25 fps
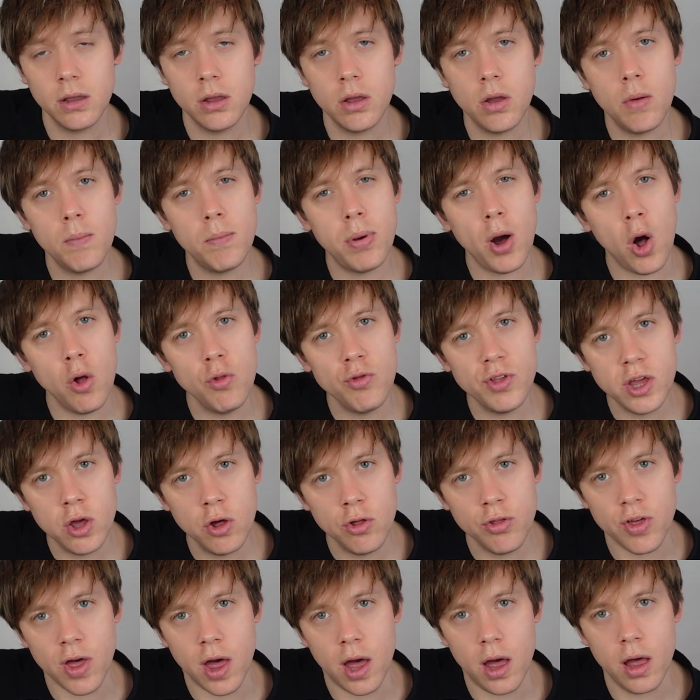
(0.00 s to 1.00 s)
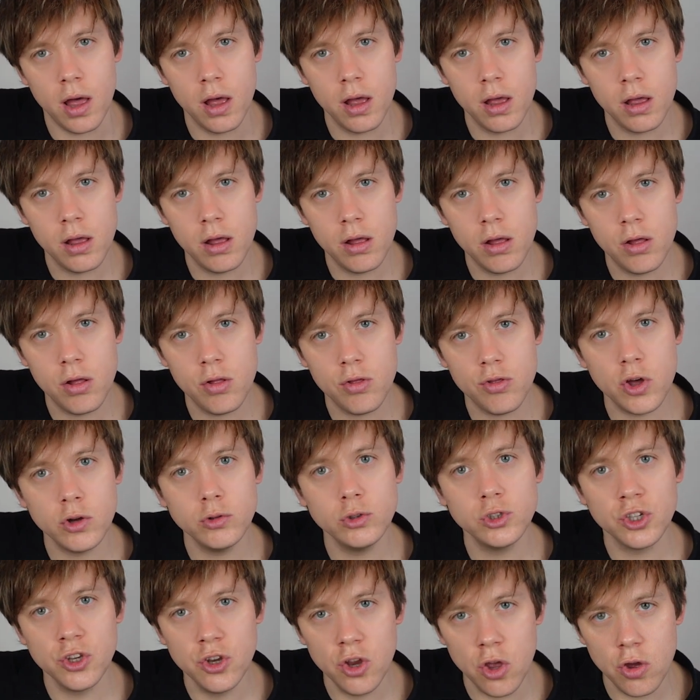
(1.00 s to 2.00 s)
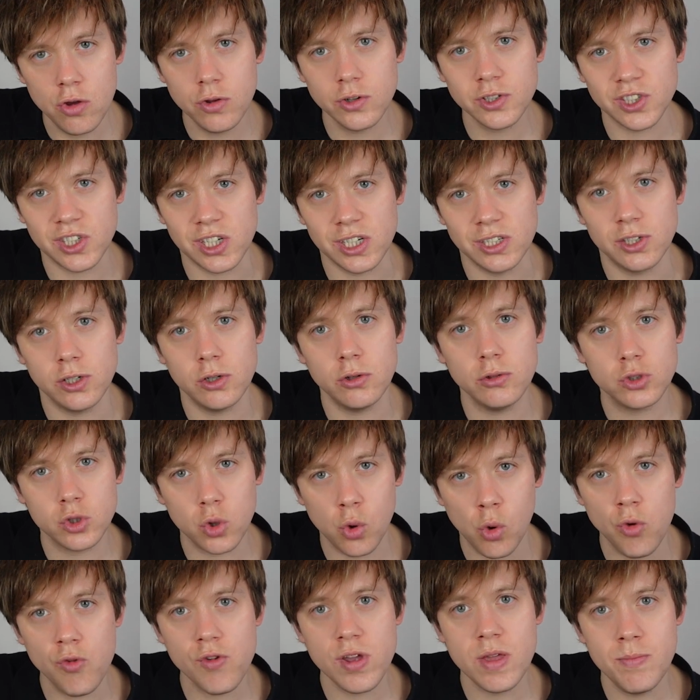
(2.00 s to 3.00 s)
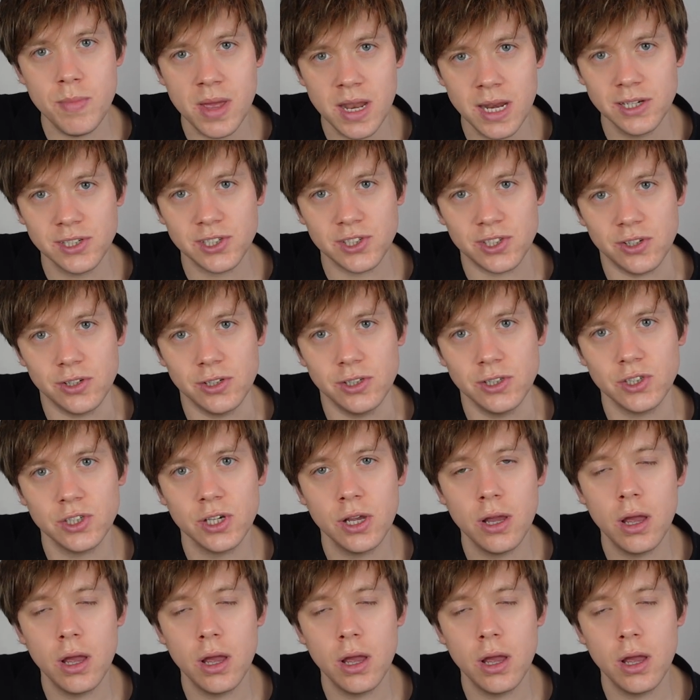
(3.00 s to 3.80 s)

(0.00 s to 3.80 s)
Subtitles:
but on the other, those nurses who Tory ministers